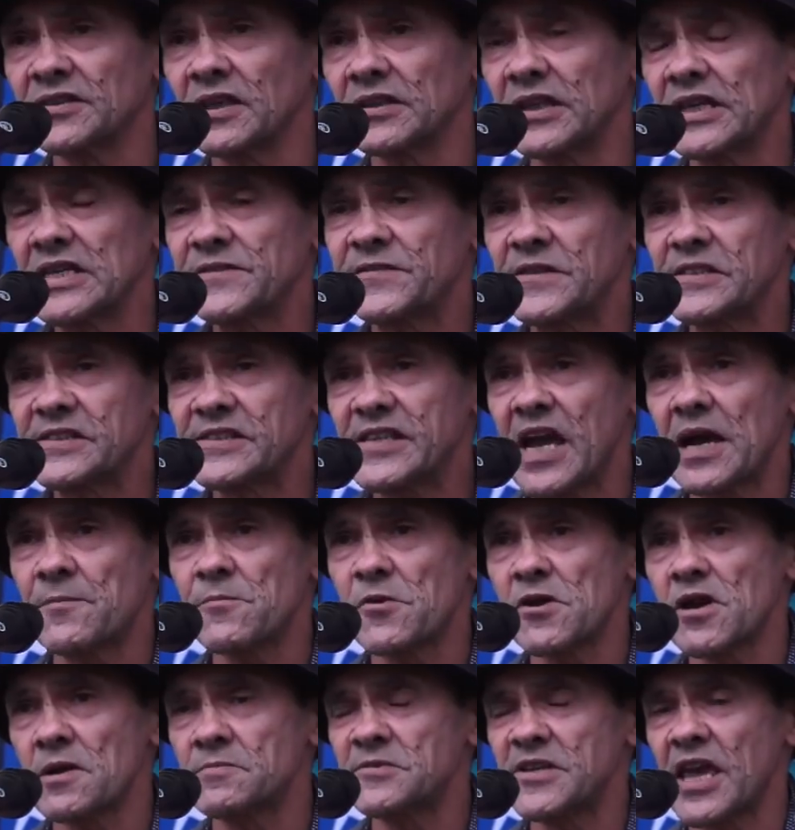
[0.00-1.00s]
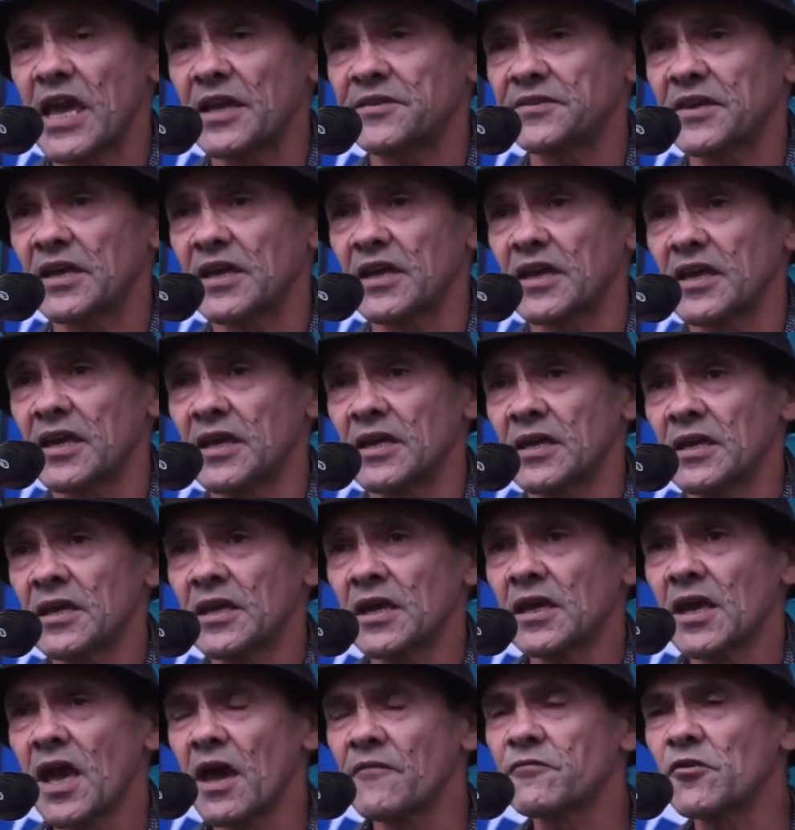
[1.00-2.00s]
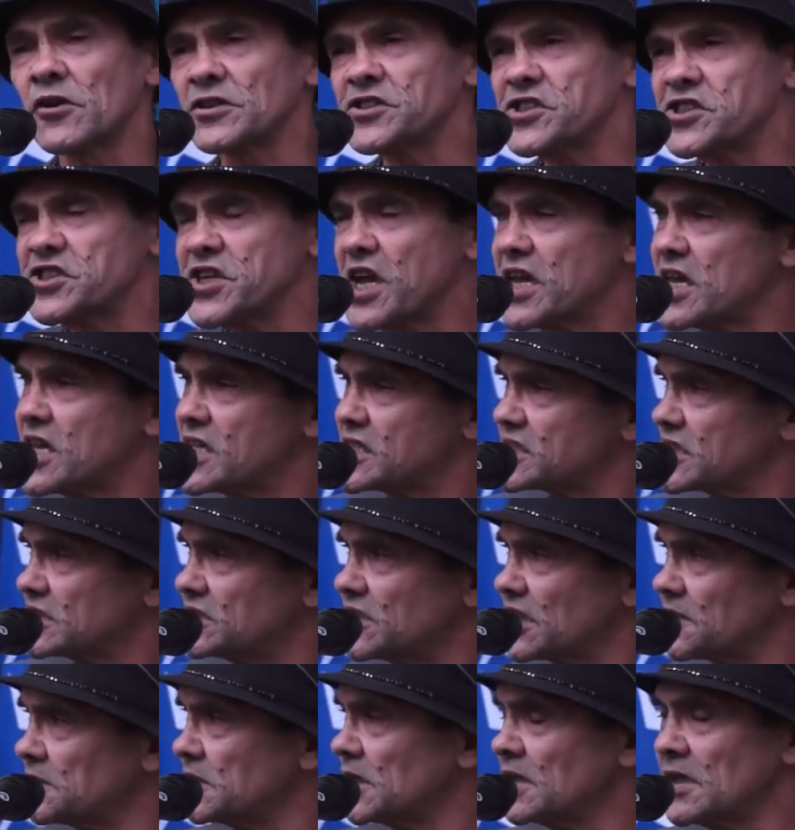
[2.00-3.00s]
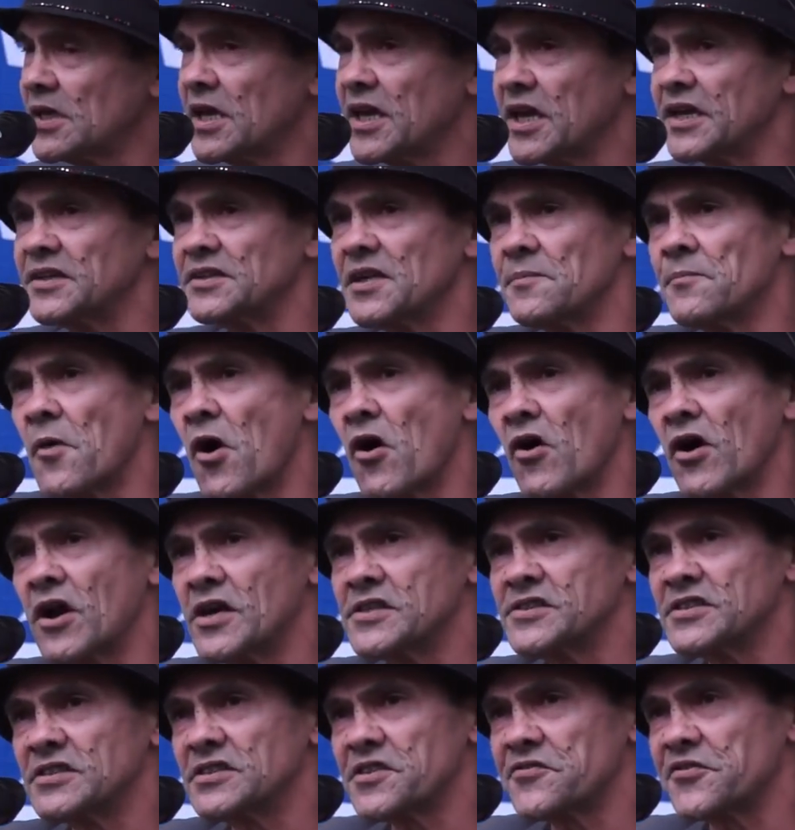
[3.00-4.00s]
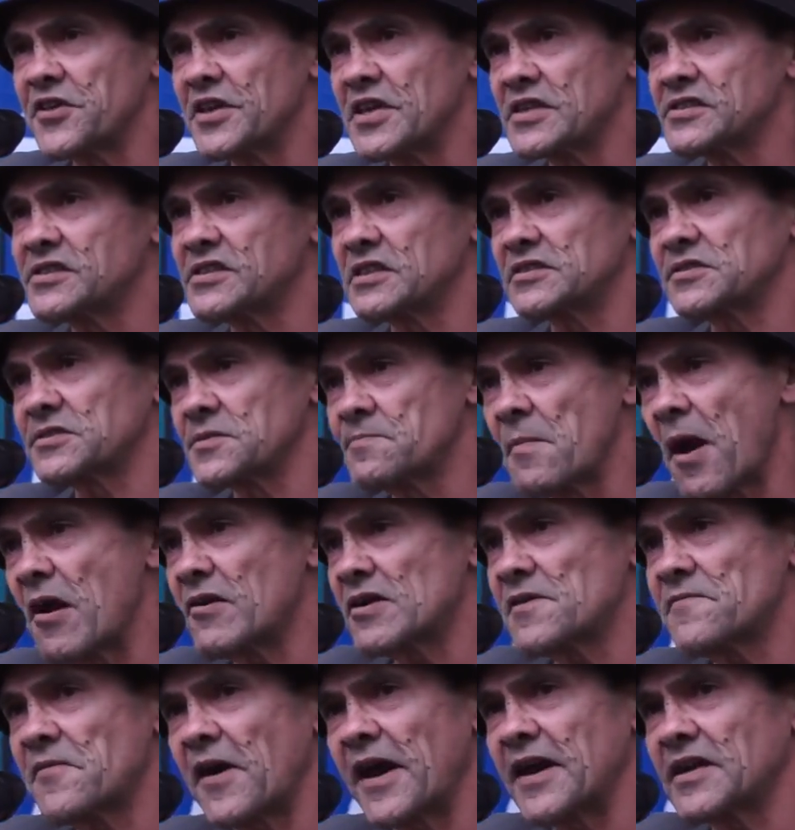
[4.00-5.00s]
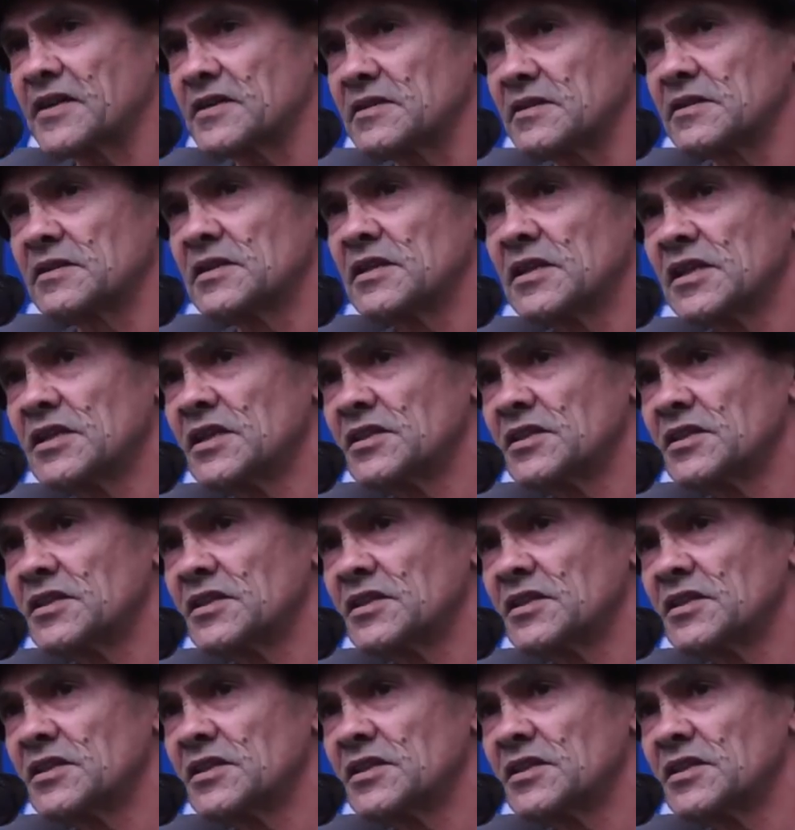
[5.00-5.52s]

the leafy suburbs out there, have got shares in the mines and the things that's motivating